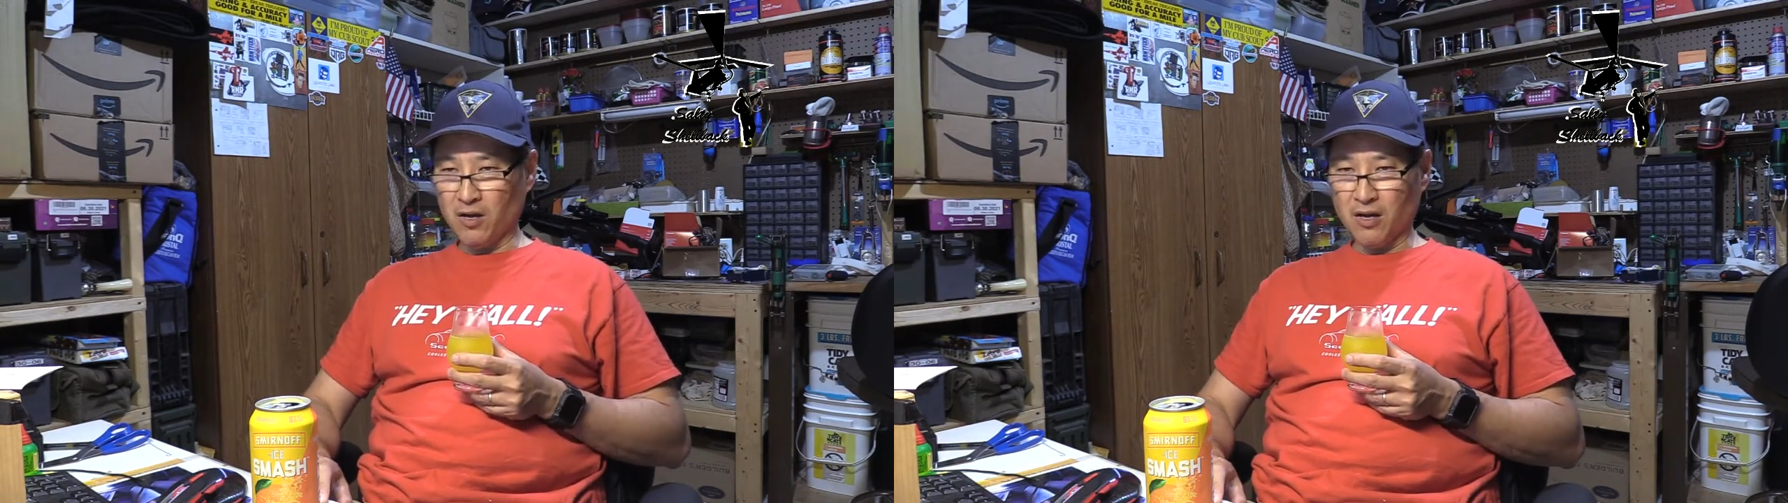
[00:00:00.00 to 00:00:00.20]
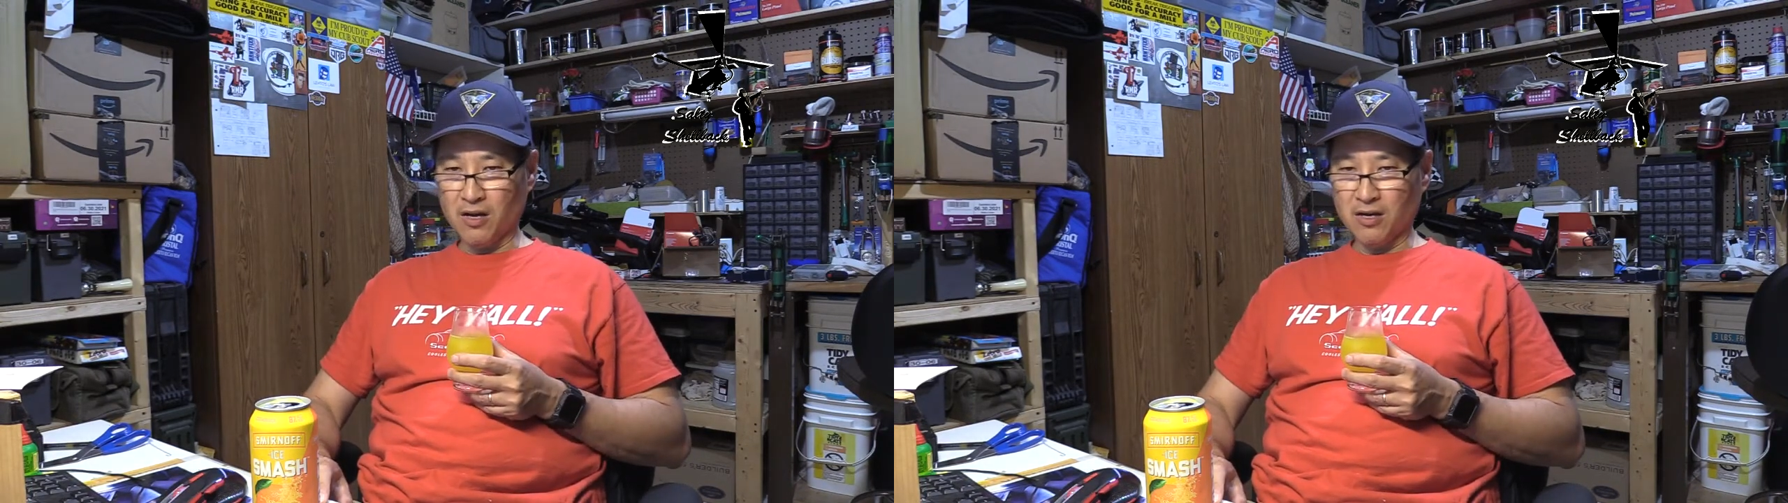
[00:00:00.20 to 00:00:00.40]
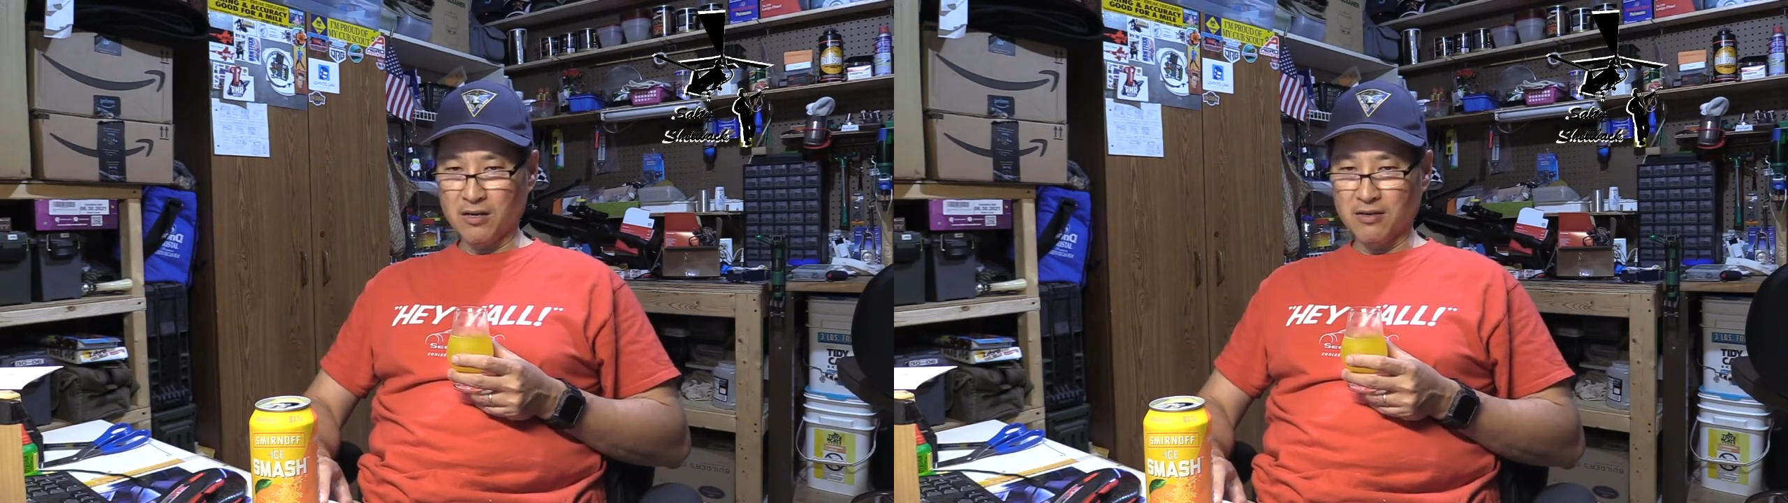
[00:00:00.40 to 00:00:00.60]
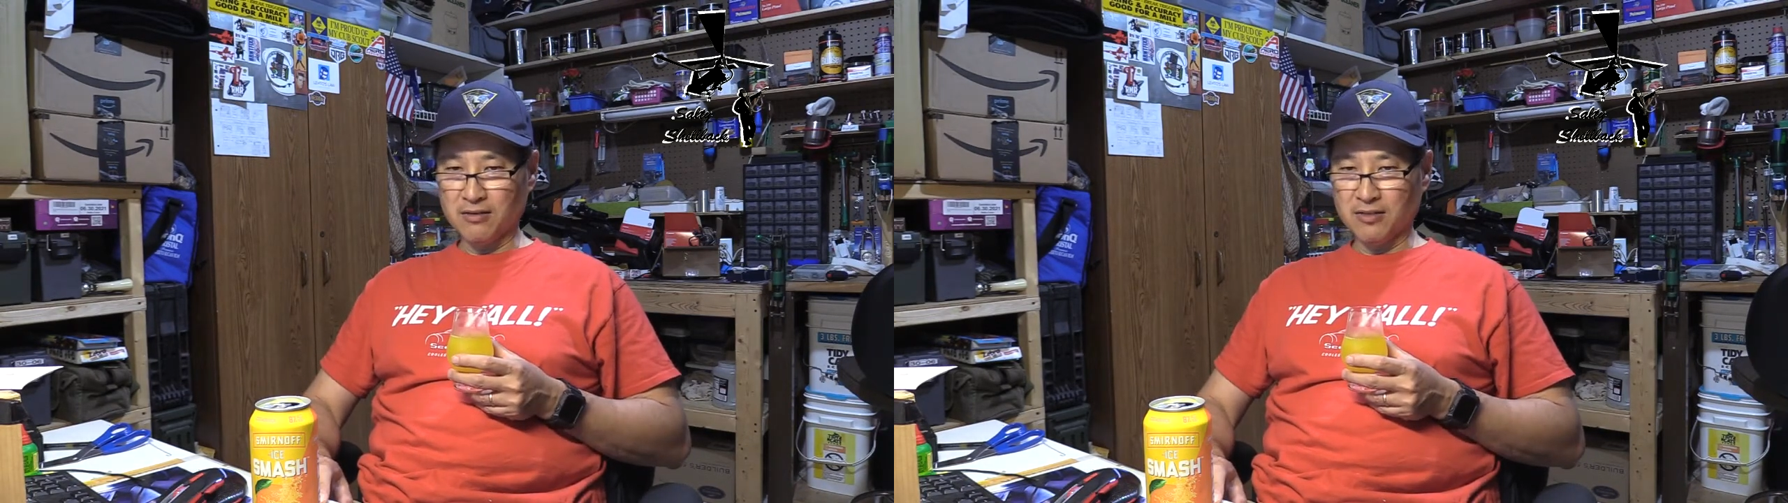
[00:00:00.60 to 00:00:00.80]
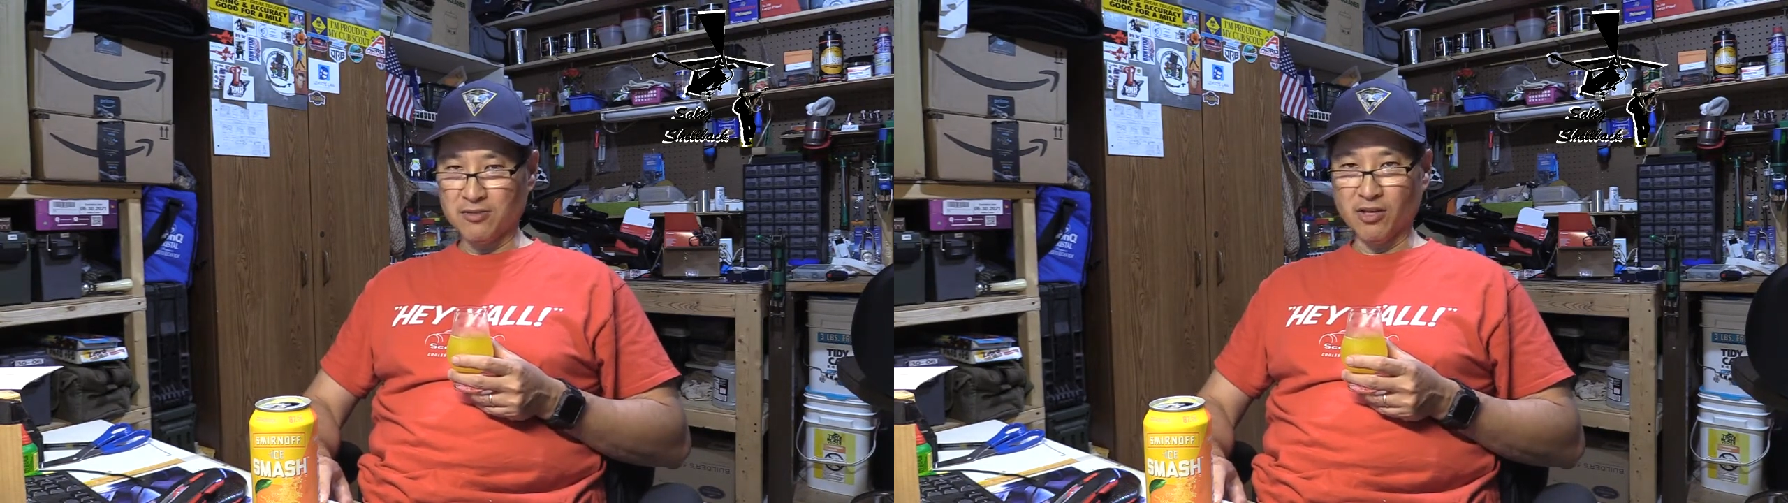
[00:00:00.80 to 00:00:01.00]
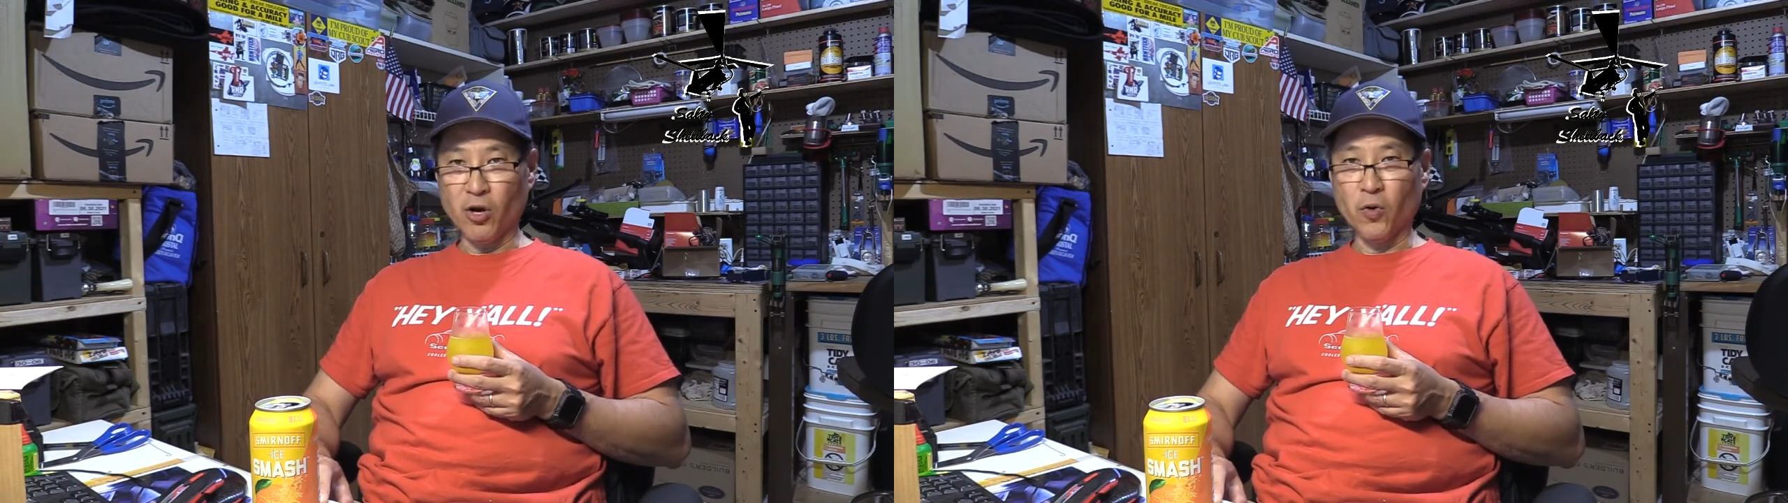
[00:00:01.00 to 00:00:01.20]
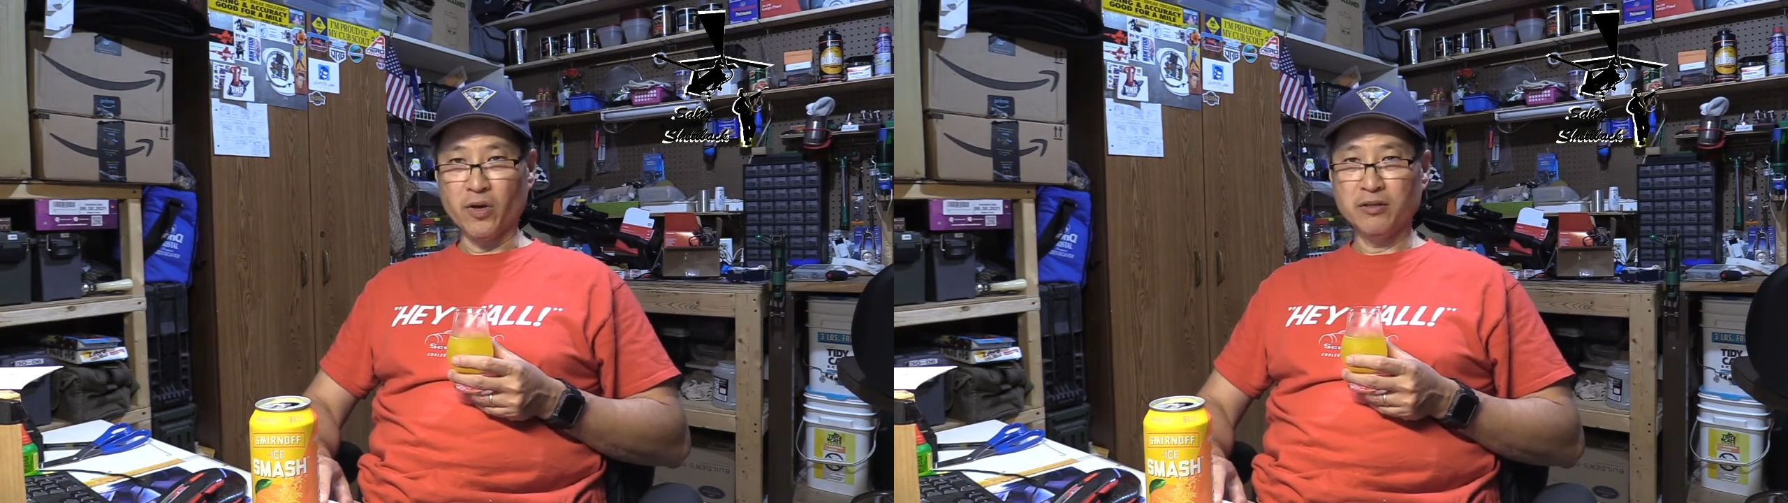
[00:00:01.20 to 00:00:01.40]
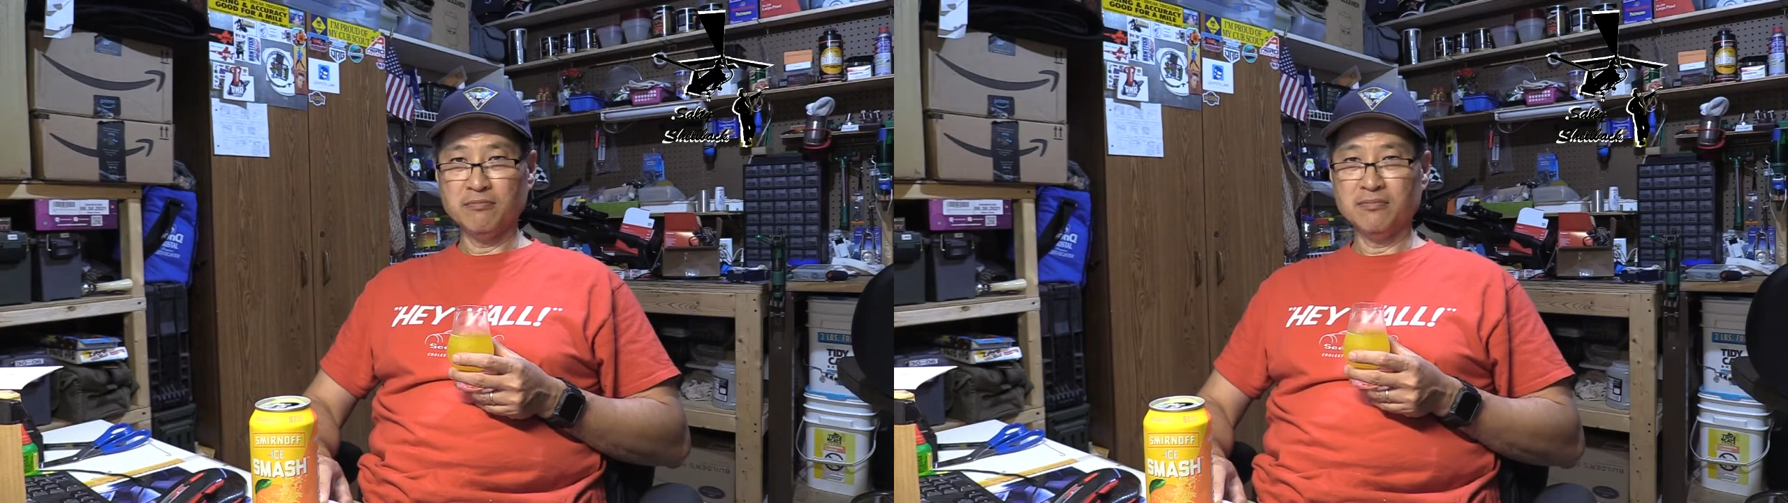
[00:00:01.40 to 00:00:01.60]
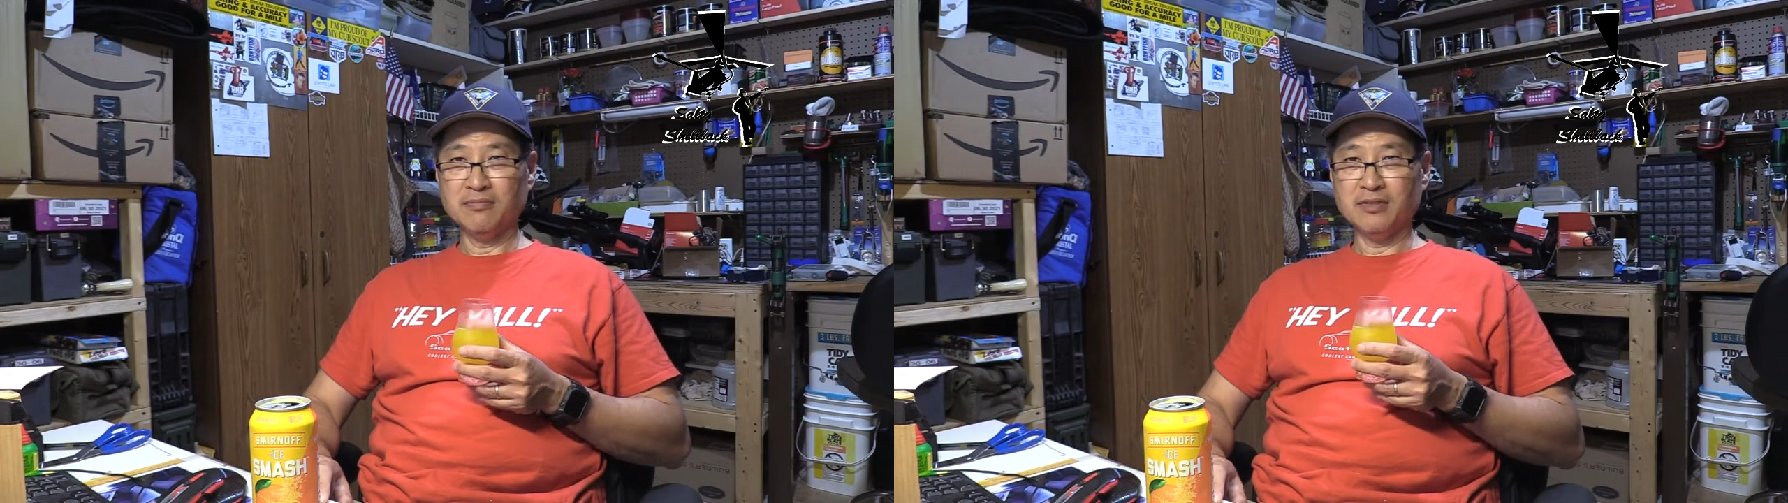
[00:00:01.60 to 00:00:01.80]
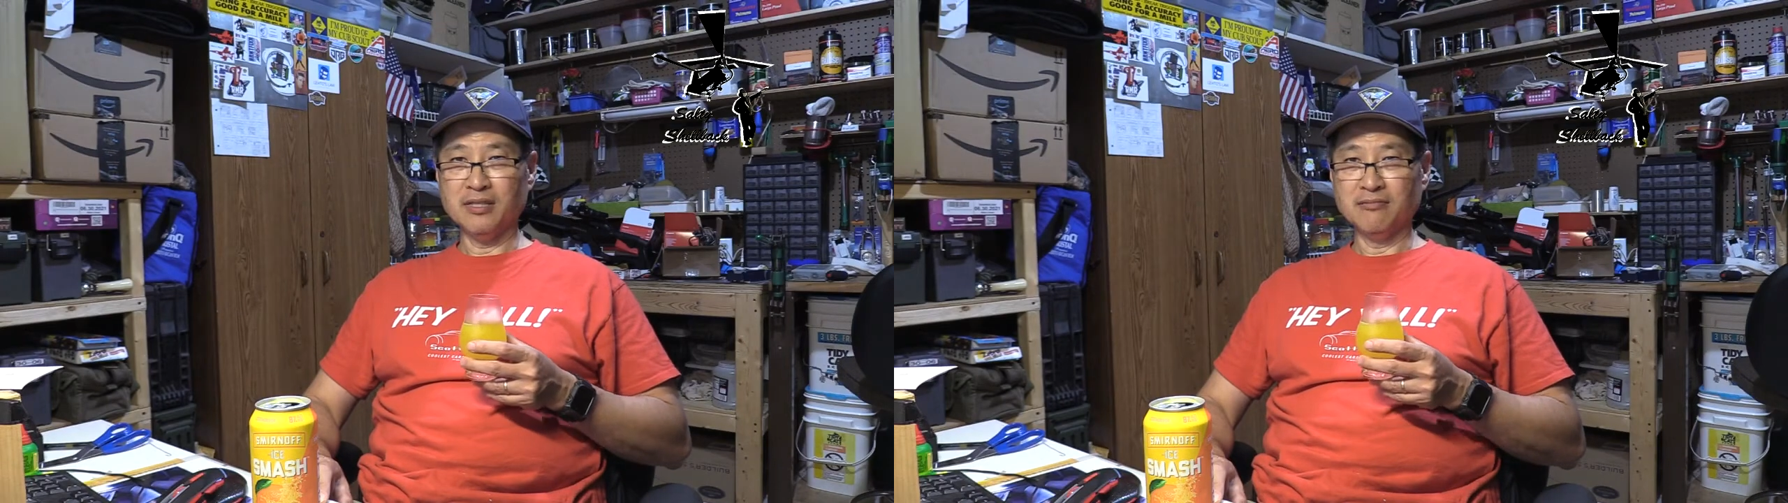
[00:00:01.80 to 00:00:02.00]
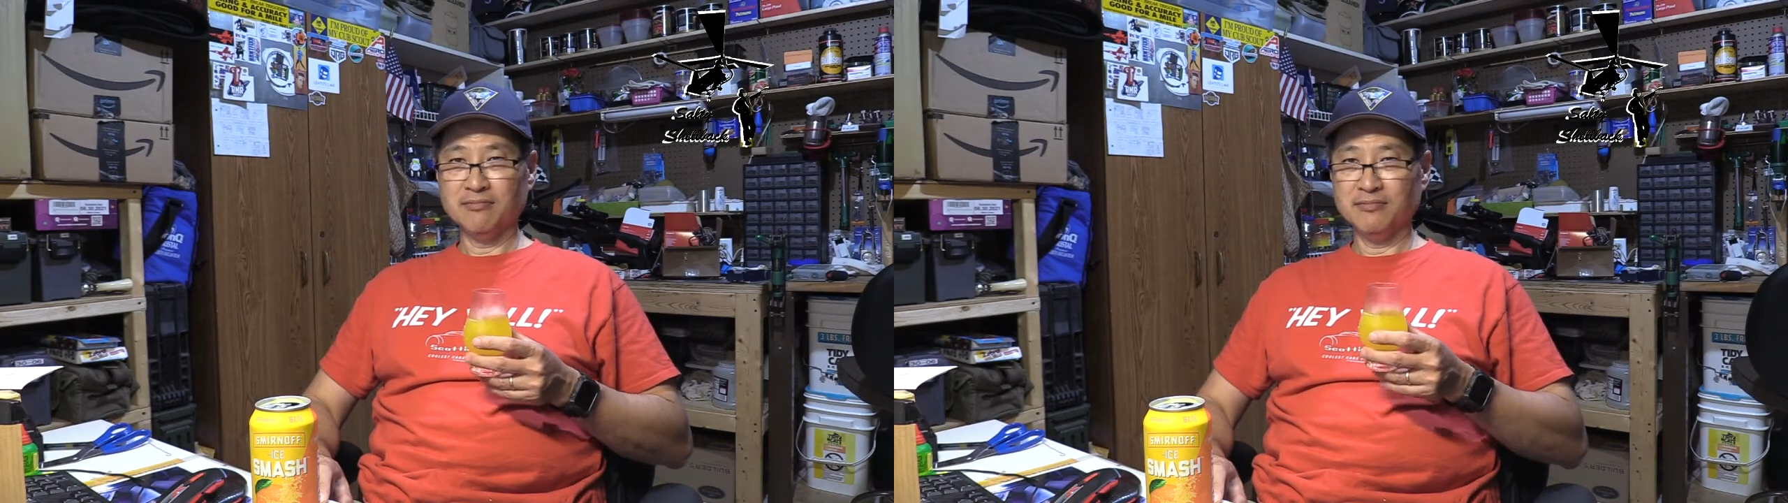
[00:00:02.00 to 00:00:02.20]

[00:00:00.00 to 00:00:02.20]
uh, is a Coke, right?